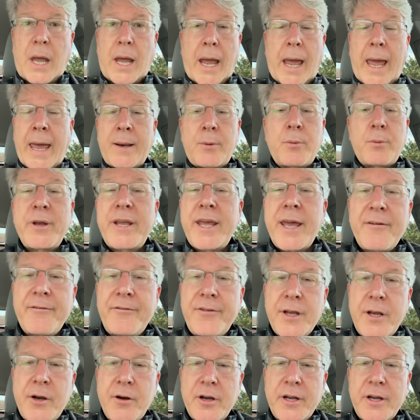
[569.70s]
and we can't
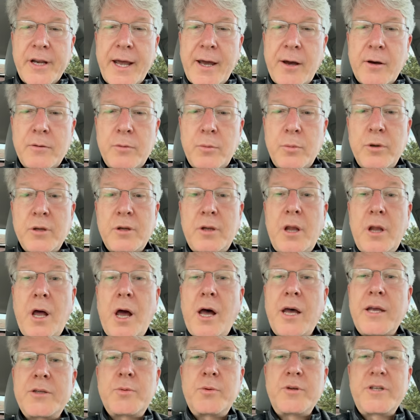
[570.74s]
figure it out. We're
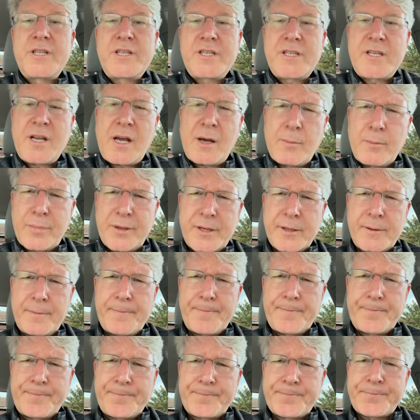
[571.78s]
lost. We're stumped.
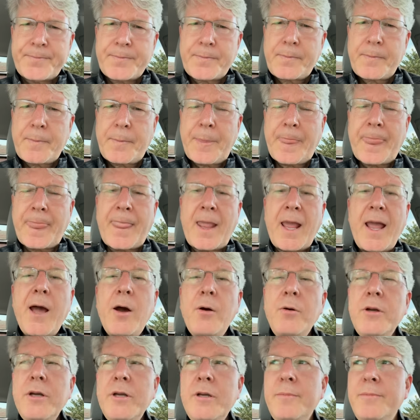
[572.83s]

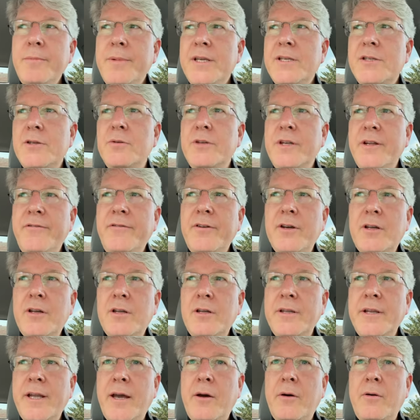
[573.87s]
How could it be so
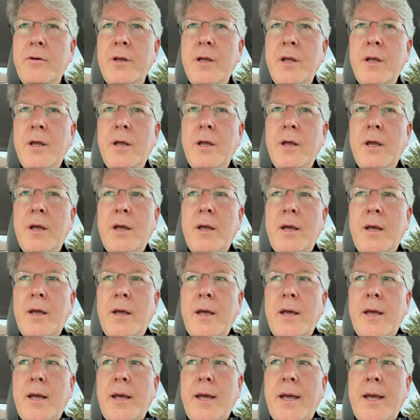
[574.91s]
difficult now?
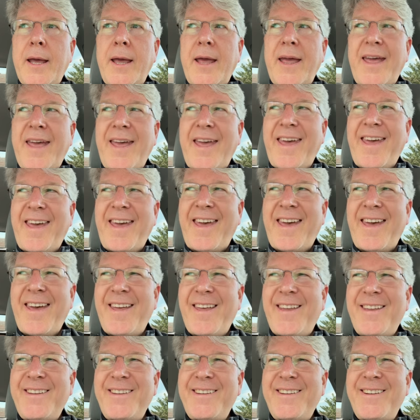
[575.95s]

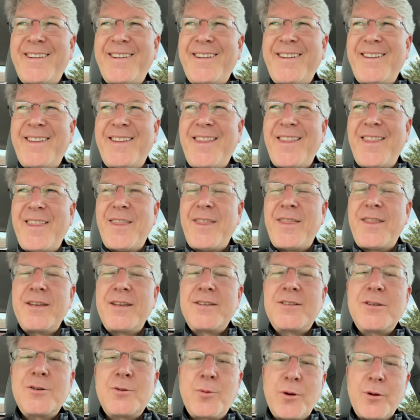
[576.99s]
And
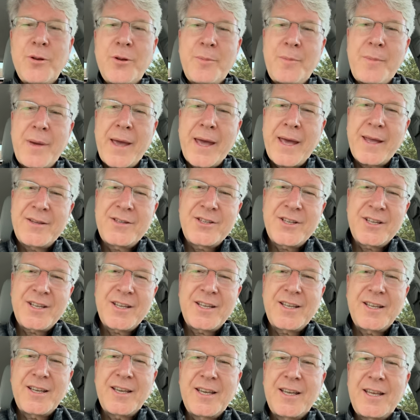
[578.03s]
this is where the magic
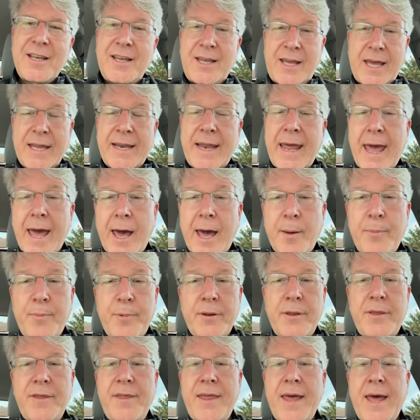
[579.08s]
can
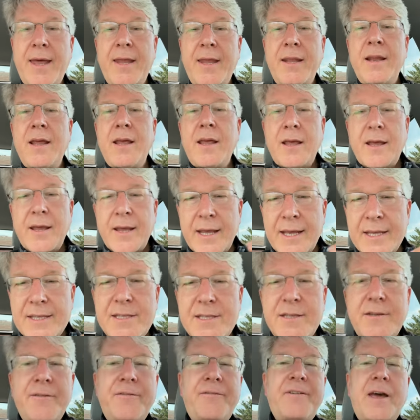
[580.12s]
happen. That is
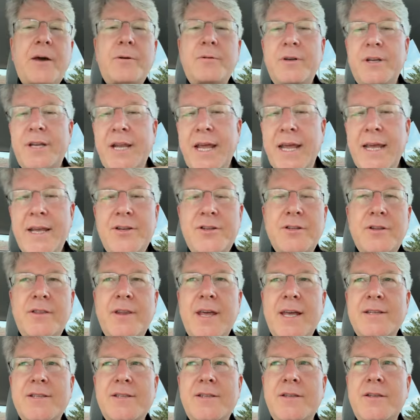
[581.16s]
the foundation.
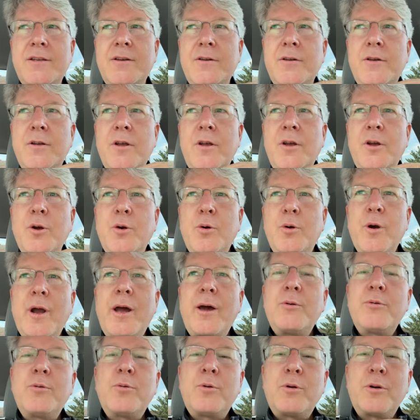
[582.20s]
That's the
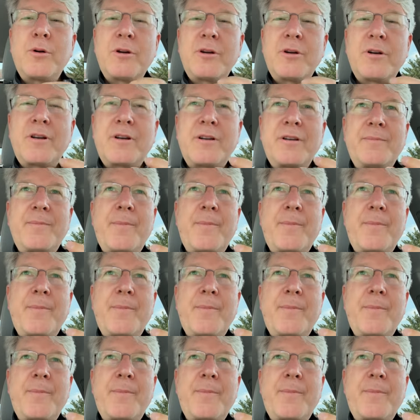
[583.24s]
groundwork